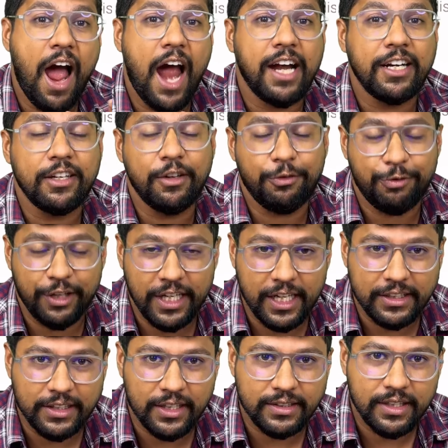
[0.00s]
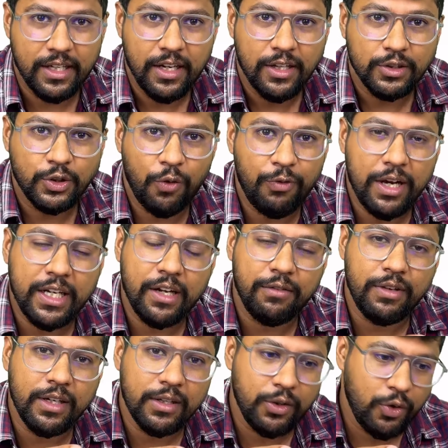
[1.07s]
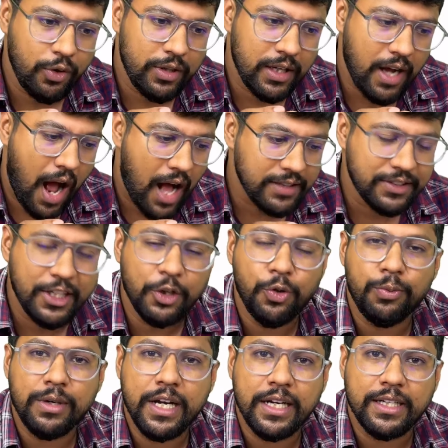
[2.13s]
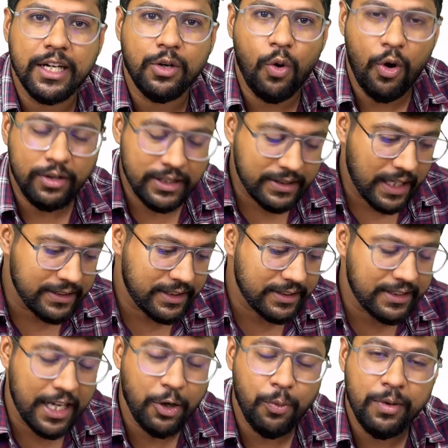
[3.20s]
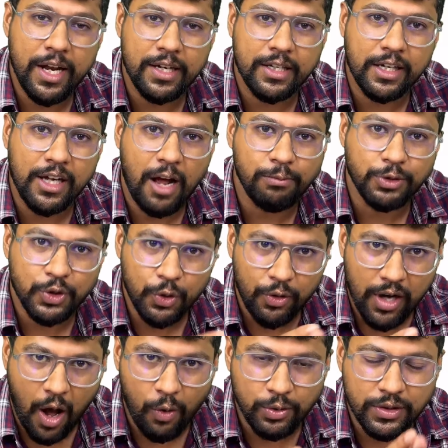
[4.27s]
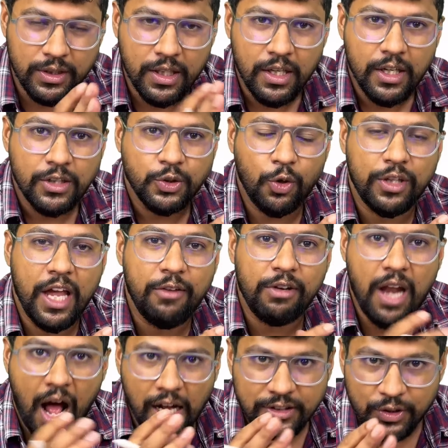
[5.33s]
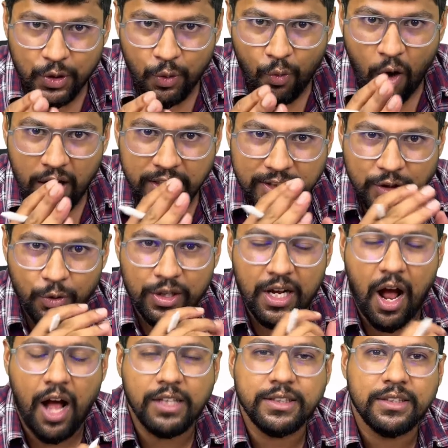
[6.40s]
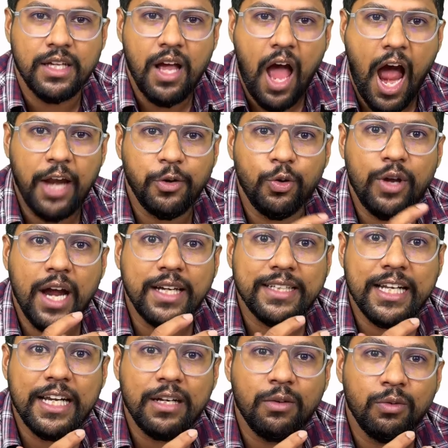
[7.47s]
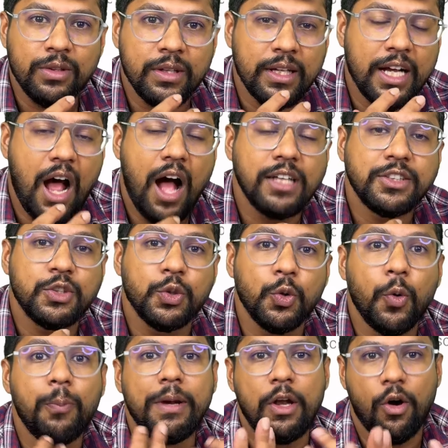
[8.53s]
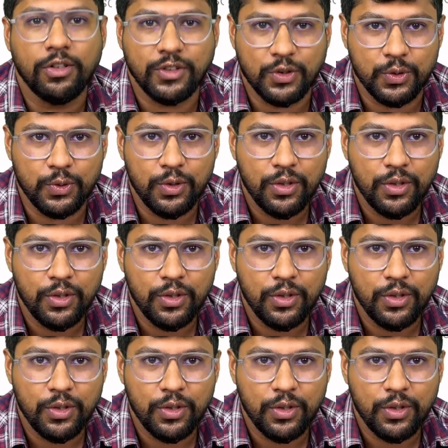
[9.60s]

identifications. So whenever the caste enumerator or the census enumerator comes to your house, so they will ask you what is your caste, and you can tell the caste you belongs to.